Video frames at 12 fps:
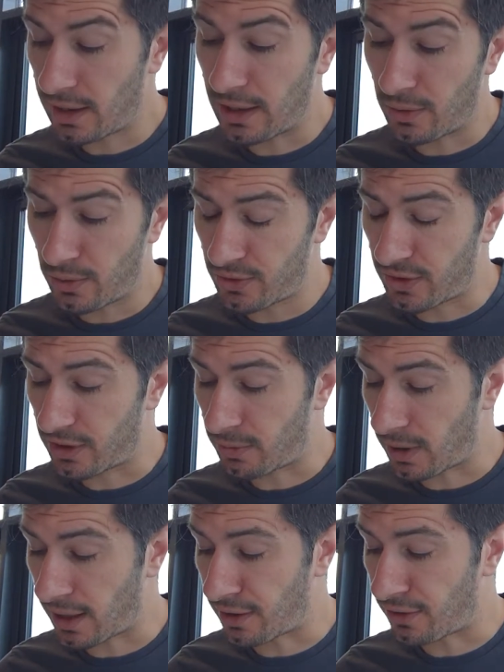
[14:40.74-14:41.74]
It also
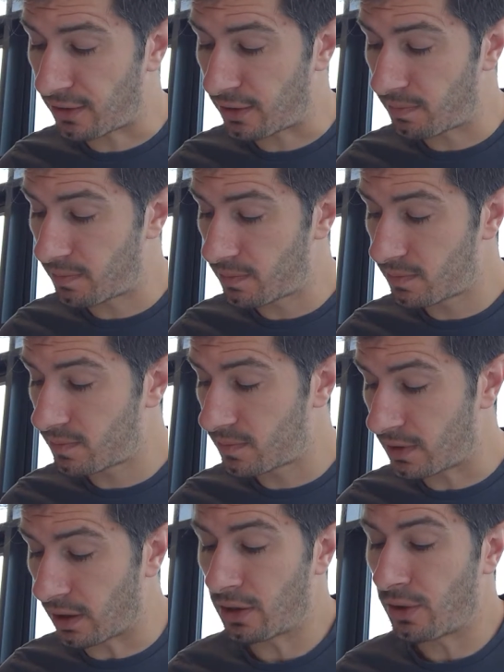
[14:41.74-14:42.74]
explains that it
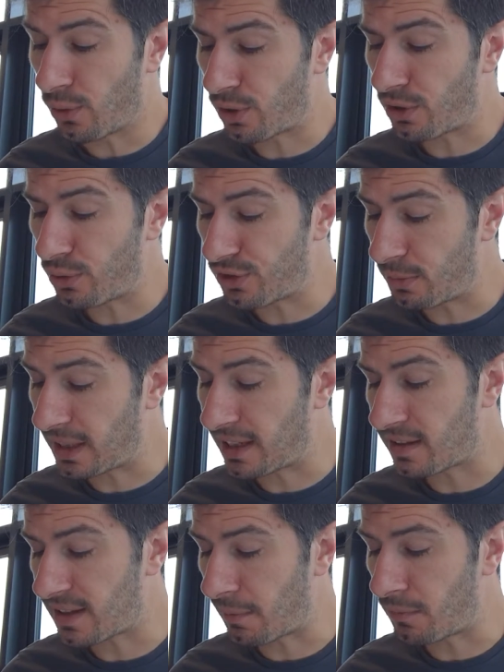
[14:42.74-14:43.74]
could also be
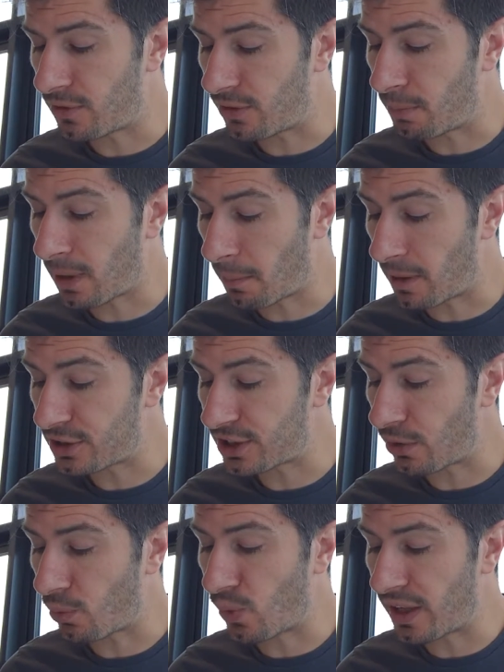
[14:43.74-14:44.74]
contempt to publish
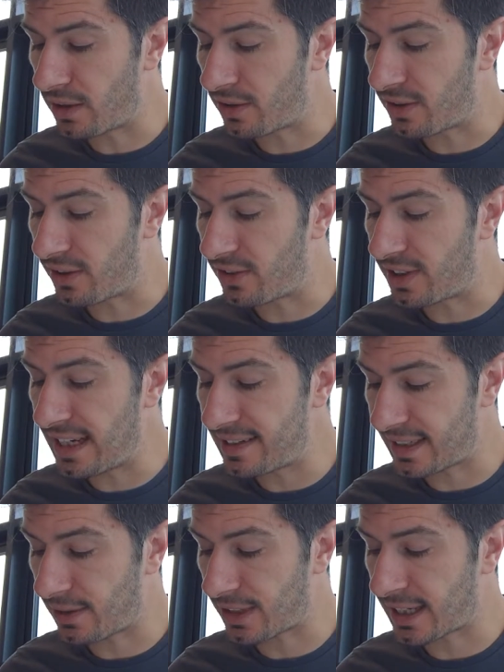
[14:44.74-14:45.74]
a witness's
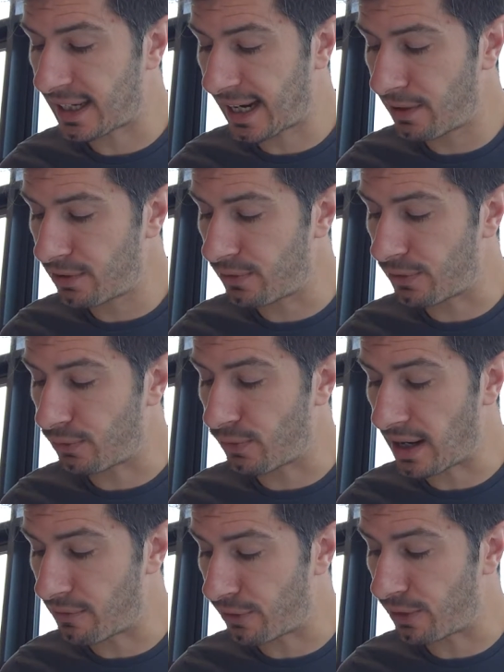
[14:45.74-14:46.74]
detailed account of a
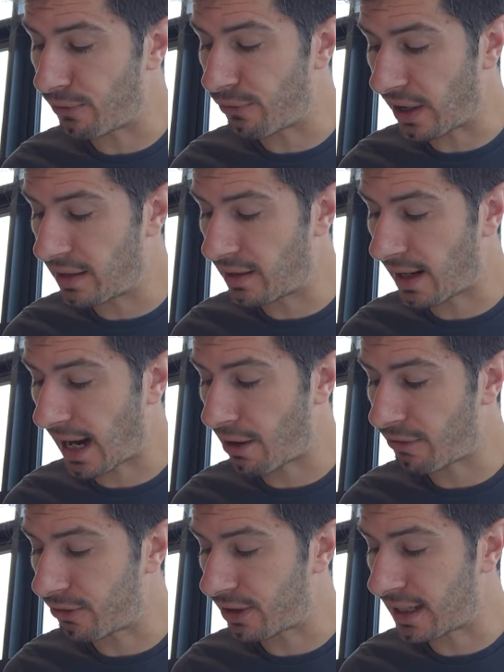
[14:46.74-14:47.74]
relevant event
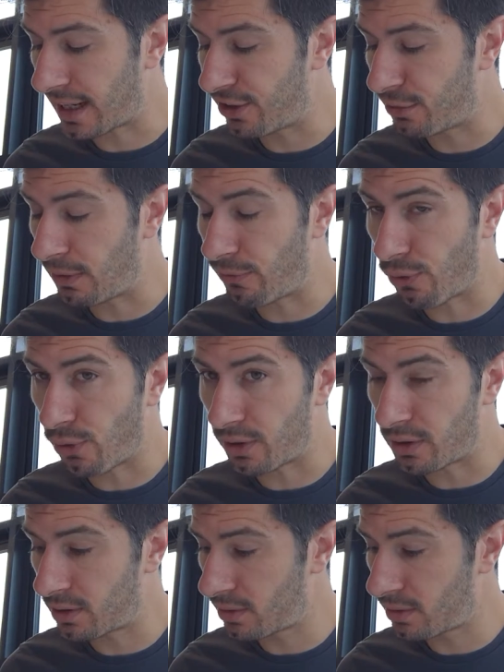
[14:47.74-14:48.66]
after a case becomes